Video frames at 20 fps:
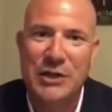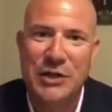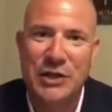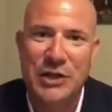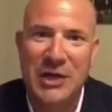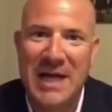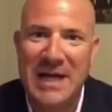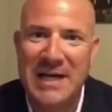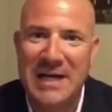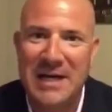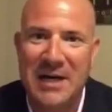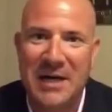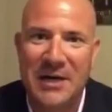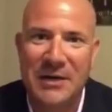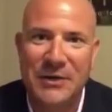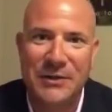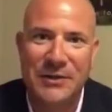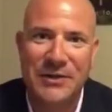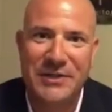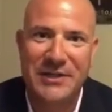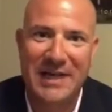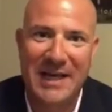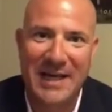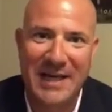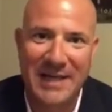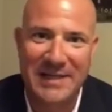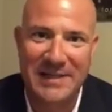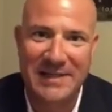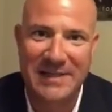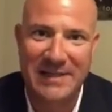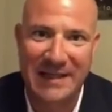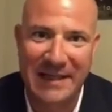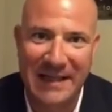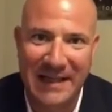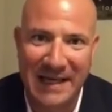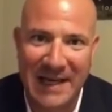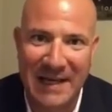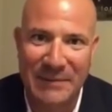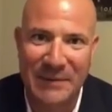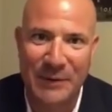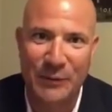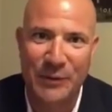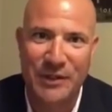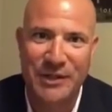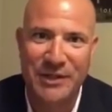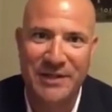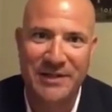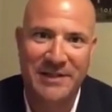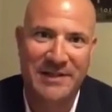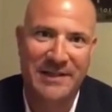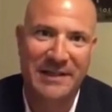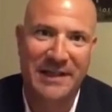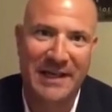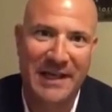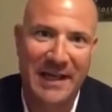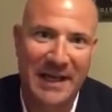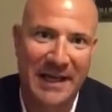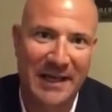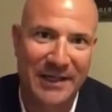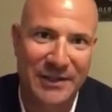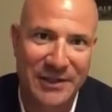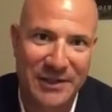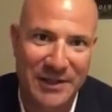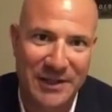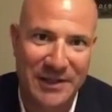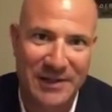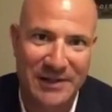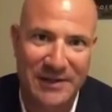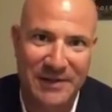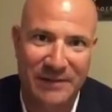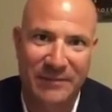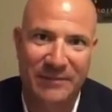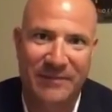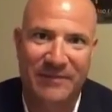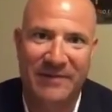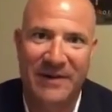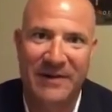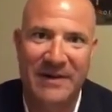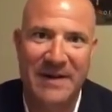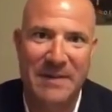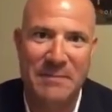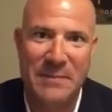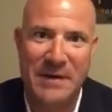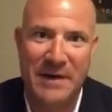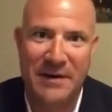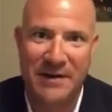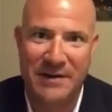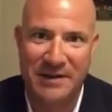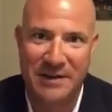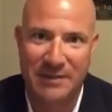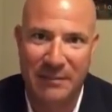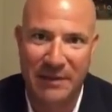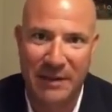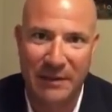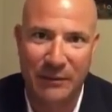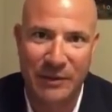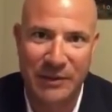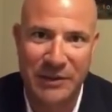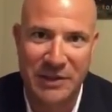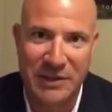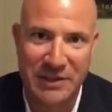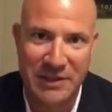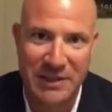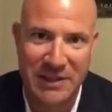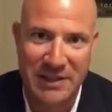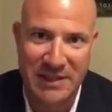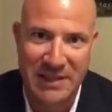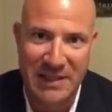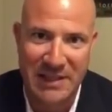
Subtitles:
China understands the game in which it is engaged is very apparent to me, which is to